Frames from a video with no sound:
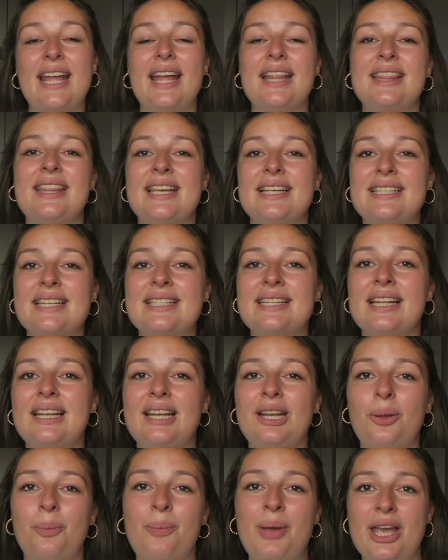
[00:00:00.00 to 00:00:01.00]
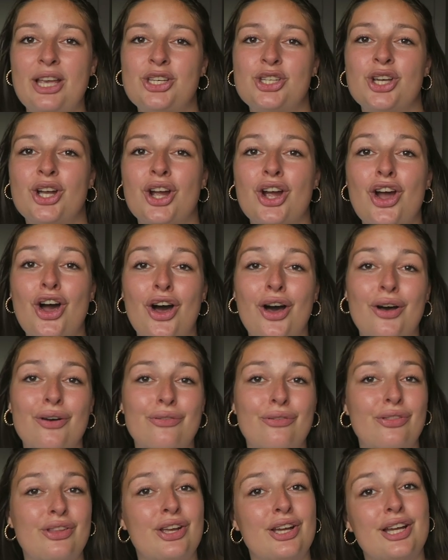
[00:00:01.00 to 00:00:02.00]
This is a little picture
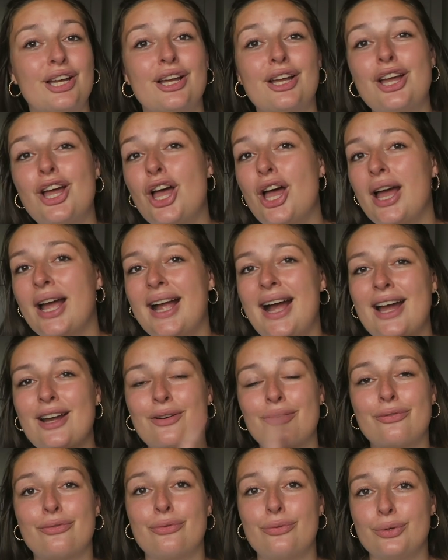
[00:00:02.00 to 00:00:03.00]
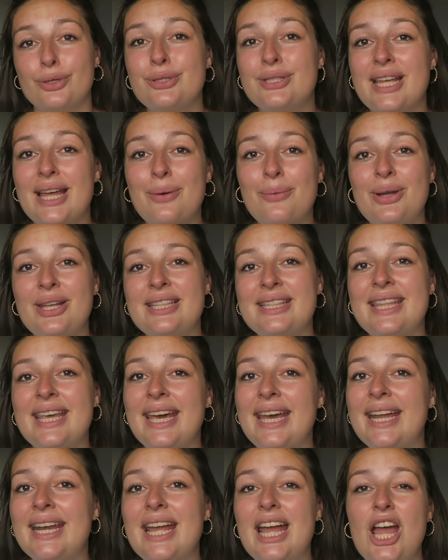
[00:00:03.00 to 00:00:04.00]
of the kind of route that we
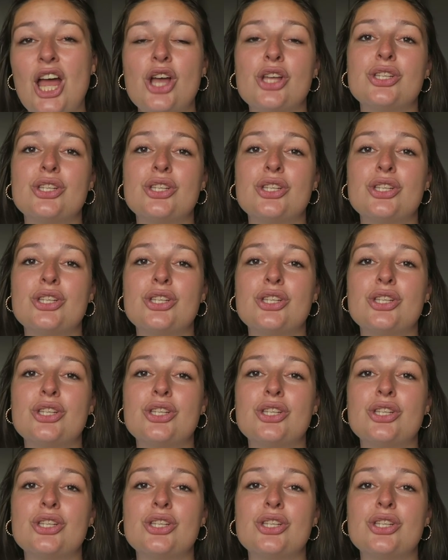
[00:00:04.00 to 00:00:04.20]
did.